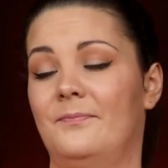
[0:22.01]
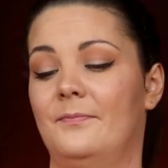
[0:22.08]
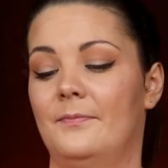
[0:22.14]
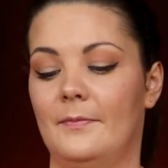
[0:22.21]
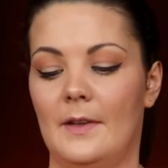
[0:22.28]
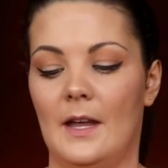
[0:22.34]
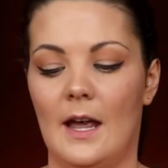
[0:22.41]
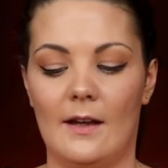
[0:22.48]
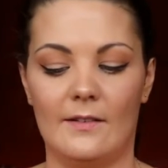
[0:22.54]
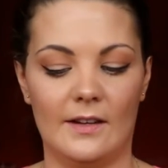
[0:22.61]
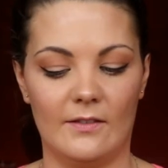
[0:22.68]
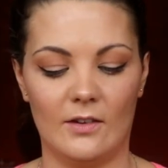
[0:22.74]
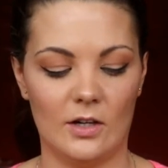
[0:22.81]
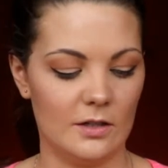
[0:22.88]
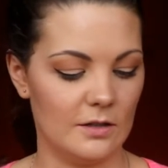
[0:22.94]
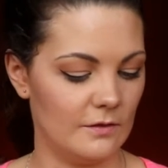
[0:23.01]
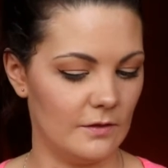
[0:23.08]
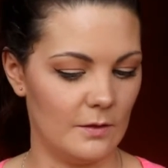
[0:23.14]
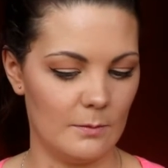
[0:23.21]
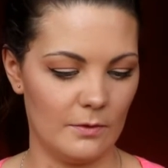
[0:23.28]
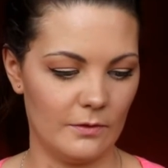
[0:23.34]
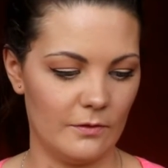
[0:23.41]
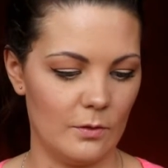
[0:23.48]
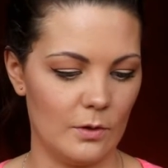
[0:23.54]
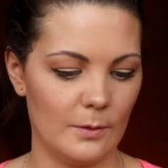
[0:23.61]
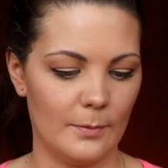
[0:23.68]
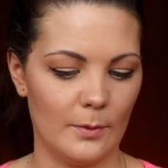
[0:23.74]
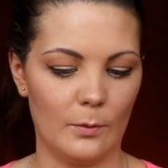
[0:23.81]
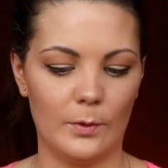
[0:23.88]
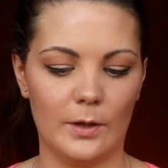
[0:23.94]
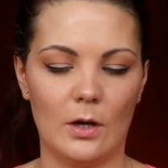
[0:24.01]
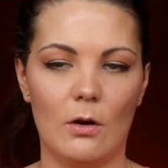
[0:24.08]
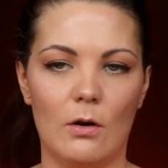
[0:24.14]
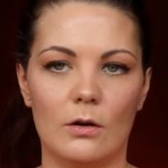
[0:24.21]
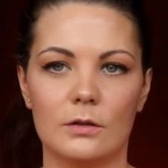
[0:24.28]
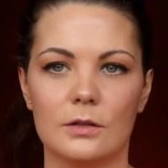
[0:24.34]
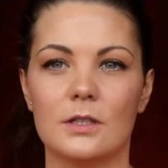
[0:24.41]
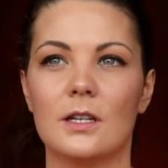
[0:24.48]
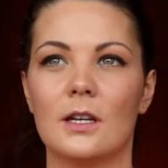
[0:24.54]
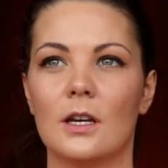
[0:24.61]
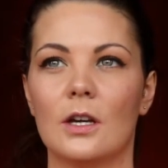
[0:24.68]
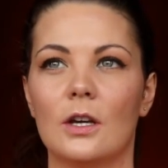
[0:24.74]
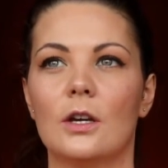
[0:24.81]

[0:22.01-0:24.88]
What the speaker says: I've never heard of them before, but we got